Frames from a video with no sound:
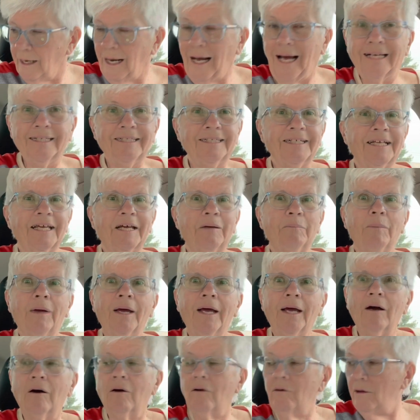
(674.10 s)
I did get
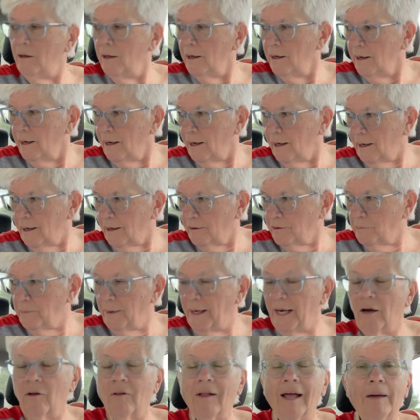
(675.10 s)
mail. The
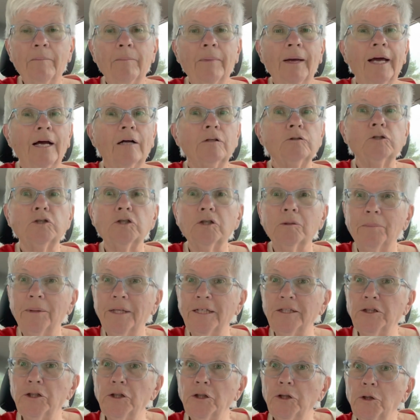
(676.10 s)
mail I mailed should
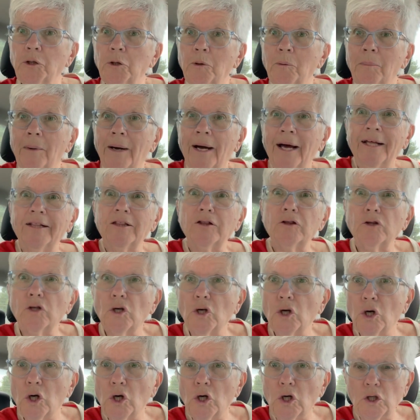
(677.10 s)
be to you by
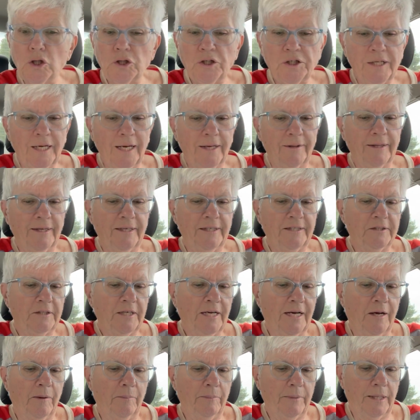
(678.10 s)
Thursday, they
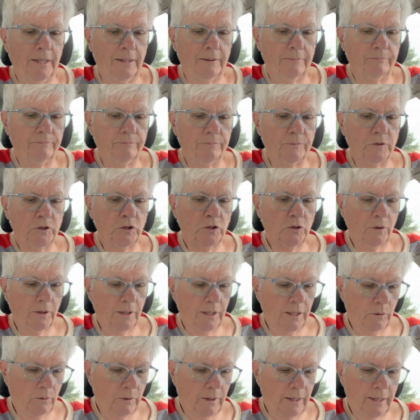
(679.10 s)
tell me. So
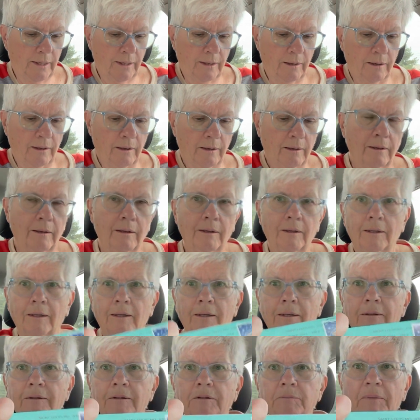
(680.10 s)
anyway,
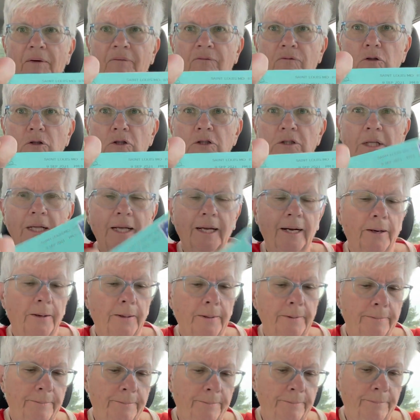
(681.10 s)
my first letter.